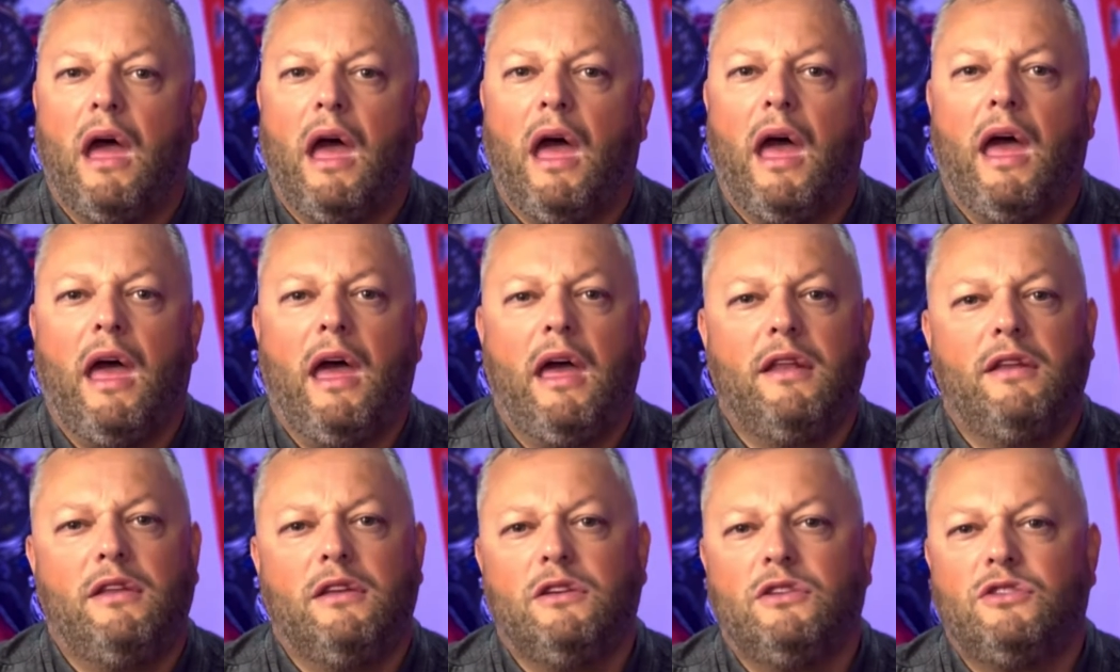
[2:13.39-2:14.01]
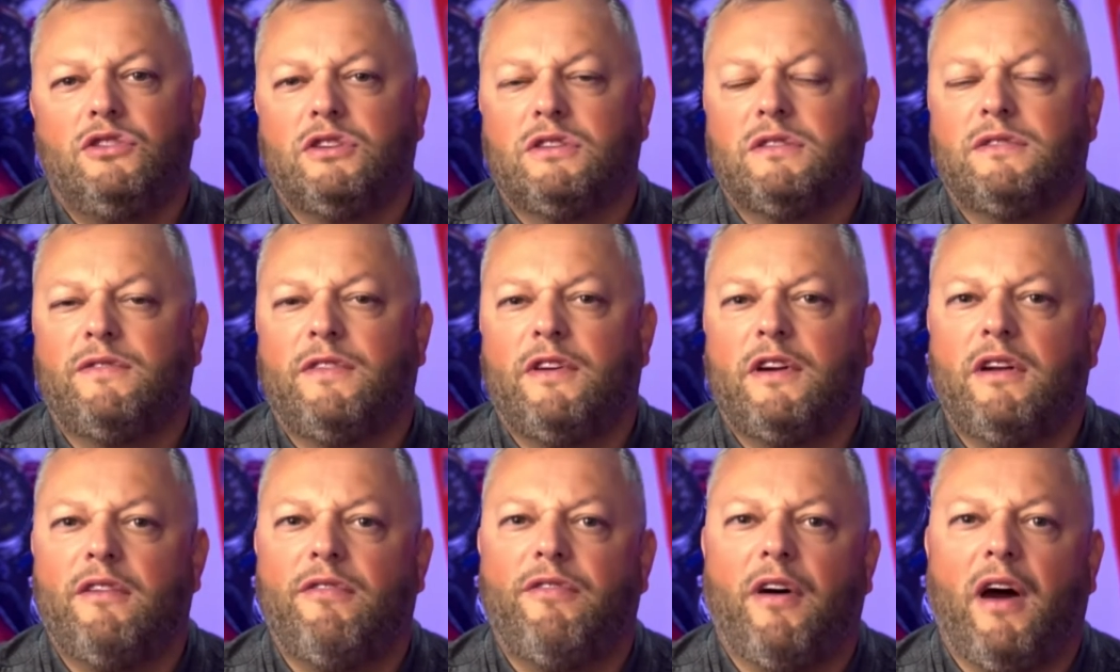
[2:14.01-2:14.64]
and just
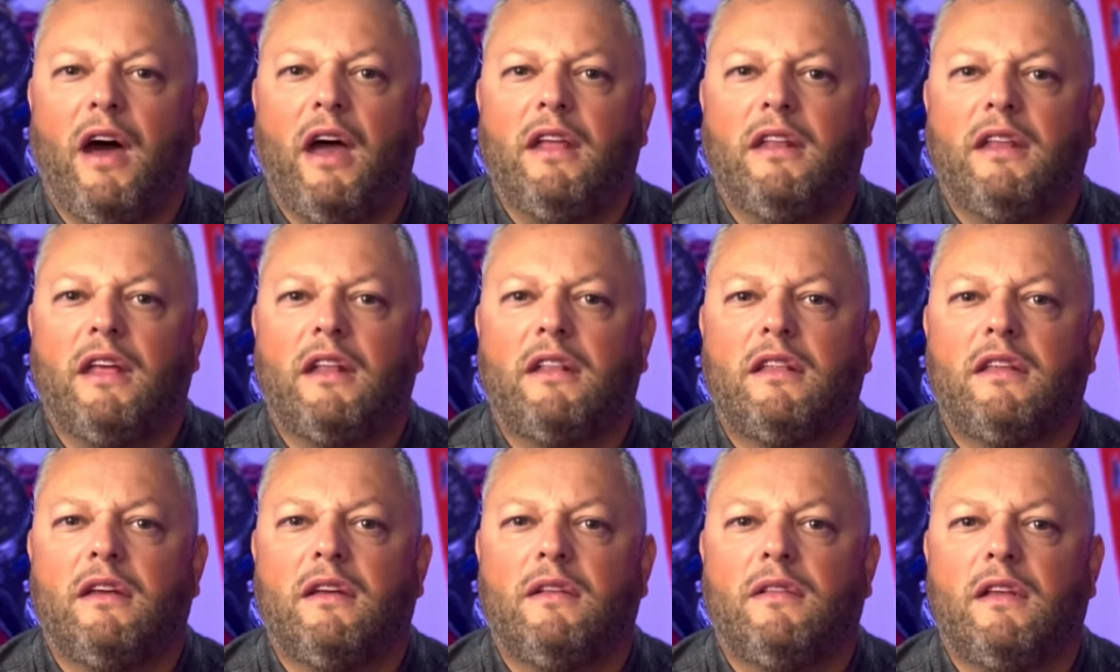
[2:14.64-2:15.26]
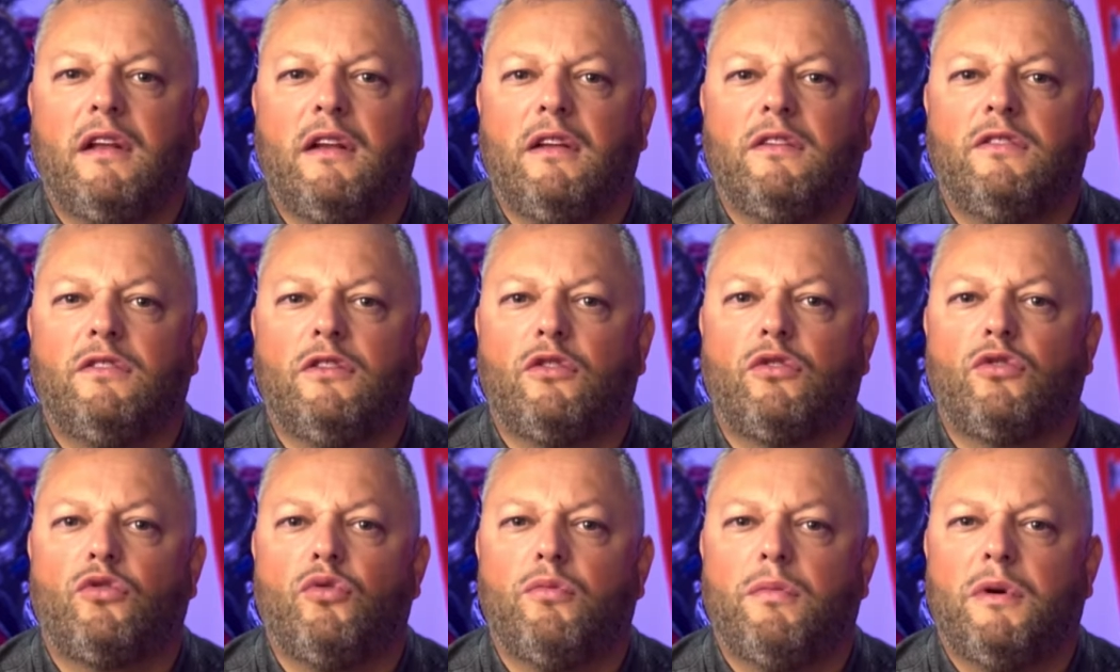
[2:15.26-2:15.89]
verify that there is
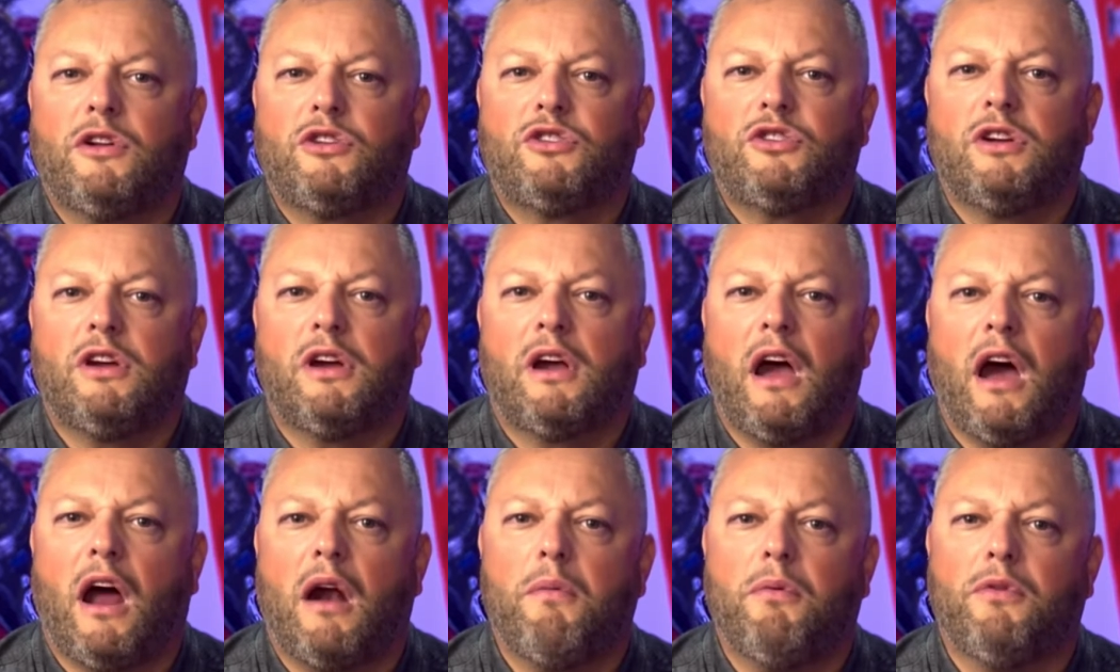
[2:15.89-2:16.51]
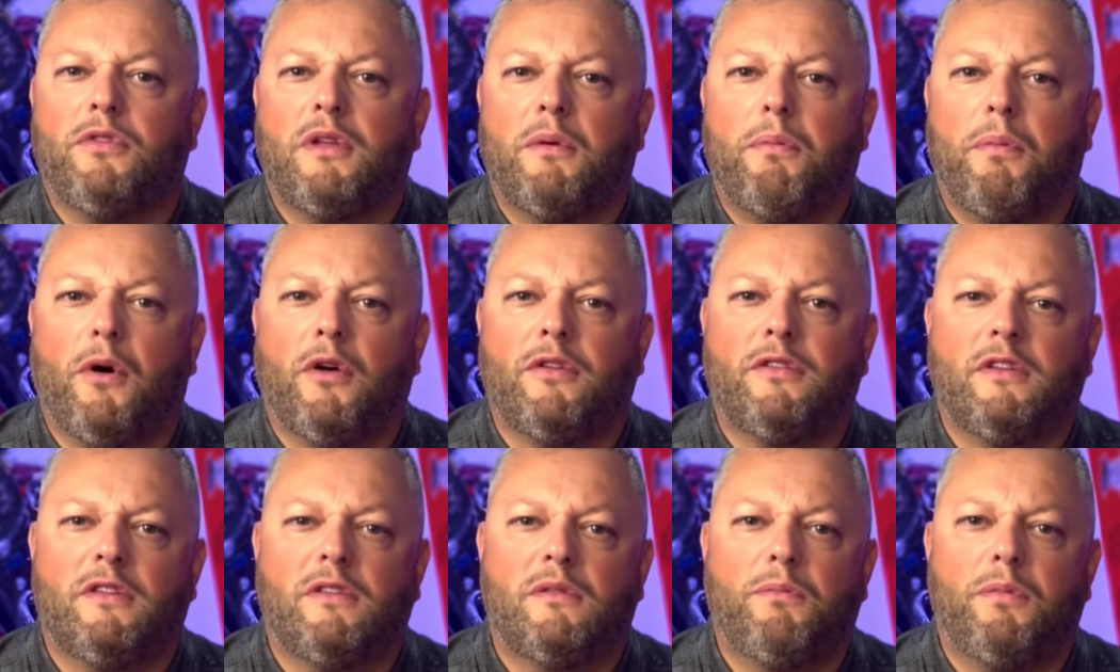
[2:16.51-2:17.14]
not too much carbon
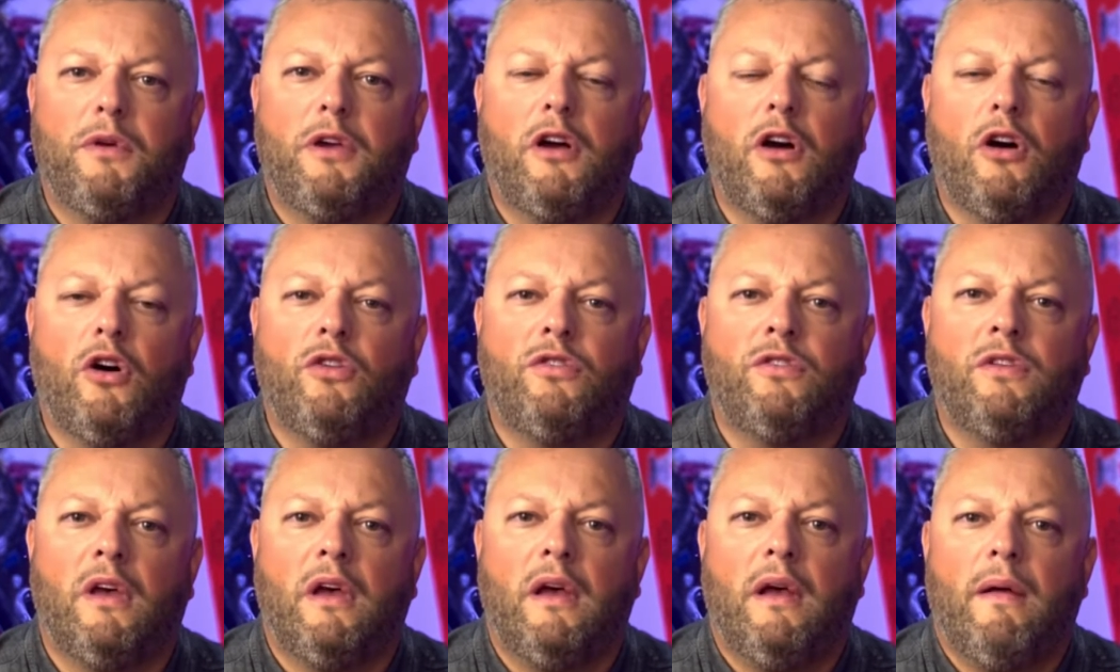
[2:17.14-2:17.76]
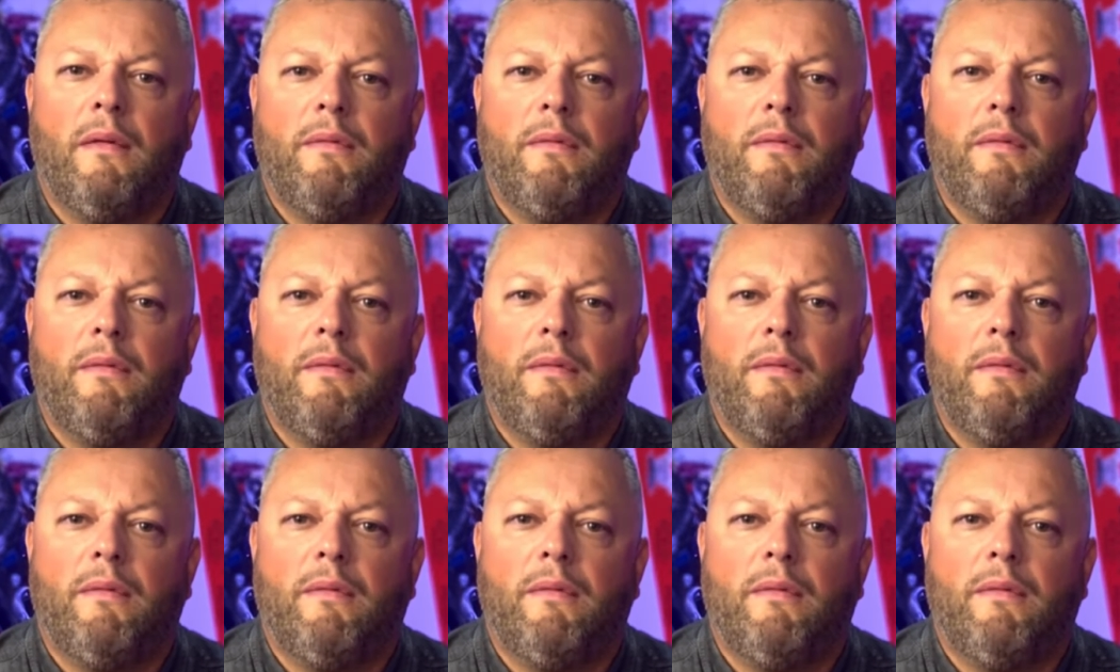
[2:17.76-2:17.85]
deposits, because